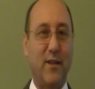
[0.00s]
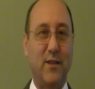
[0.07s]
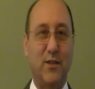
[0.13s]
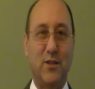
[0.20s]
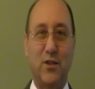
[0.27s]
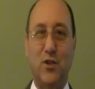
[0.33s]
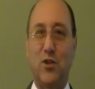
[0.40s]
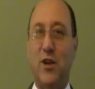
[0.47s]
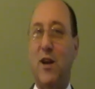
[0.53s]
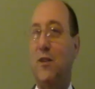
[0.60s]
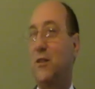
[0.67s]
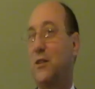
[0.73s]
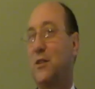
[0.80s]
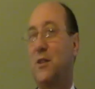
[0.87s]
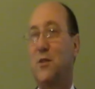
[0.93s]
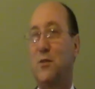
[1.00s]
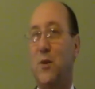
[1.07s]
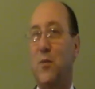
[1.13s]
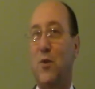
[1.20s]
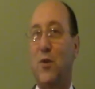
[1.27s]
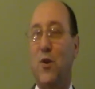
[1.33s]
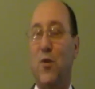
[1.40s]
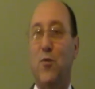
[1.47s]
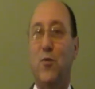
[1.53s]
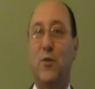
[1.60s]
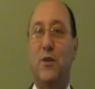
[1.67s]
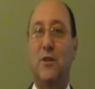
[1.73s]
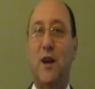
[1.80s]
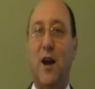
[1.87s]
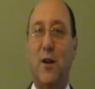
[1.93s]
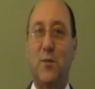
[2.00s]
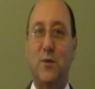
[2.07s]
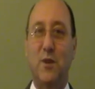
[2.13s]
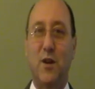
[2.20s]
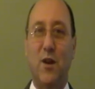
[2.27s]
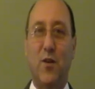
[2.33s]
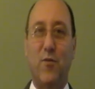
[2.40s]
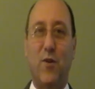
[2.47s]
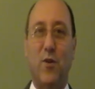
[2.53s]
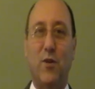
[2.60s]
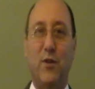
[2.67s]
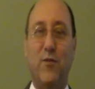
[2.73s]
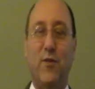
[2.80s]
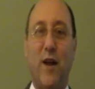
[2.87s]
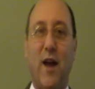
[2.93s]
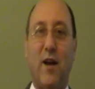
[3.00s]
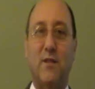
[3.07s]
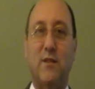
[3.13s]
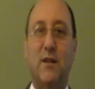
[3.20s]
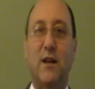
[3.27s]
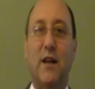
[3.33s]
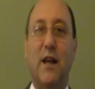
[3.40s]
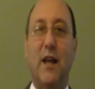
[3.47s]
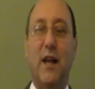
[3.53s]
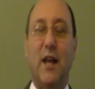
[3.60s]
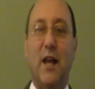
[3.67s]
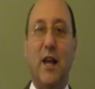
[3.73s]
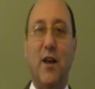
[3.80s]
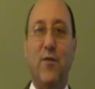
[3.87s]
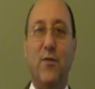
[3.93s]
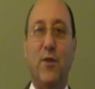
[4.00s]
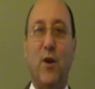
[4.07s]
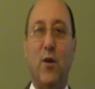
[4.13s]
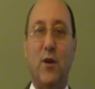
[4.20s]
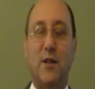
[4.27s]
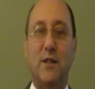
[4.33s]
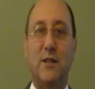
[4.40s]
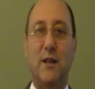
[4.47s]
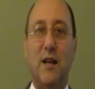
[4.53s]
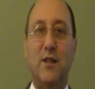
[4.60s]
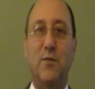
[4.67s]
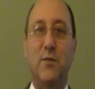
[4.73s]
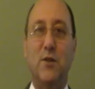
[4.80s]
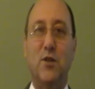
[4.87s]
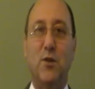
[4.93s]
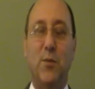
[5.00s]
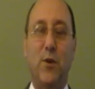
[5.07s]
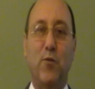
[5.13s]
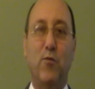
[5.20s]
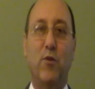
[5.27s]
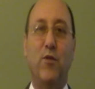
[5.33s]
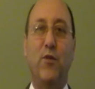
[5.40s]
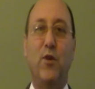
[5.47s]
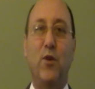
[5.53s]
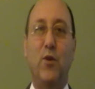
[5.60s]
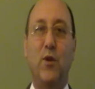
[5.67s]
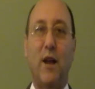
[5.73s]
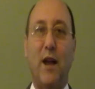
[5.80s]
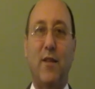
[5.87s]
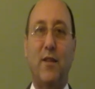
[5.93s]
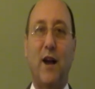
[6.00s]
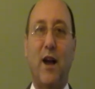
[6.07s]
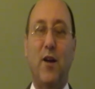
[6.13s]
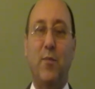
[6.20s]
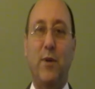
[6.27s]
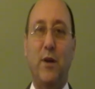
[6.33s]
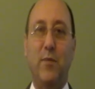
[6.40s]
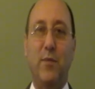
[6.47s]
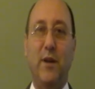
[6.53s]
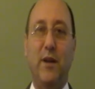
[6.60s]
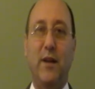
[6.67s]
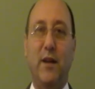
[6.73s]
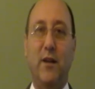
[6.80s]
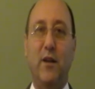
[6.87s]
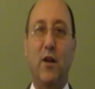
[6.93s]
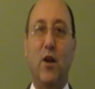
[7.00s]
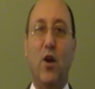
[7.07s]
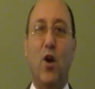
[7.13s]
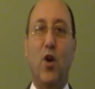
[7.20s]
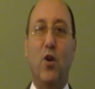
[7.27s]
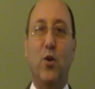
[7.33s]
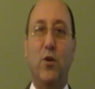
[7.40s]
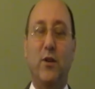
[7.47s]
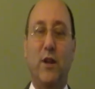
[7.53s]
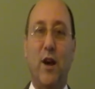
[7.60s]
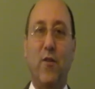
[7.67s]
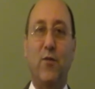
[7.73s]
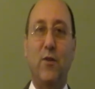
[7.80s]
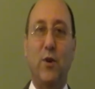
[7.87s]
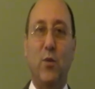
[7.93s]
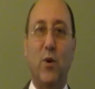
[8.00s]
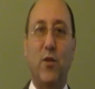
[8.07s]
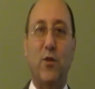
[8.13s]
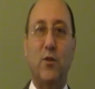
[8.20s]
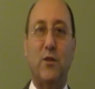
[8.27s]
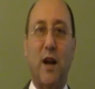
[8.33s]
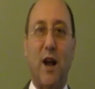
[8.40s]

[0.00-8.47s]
this is a checklist, so I'm going to go through these items fairly fast. If there are assessments to be reviewed at the IEP meeting, you definitely want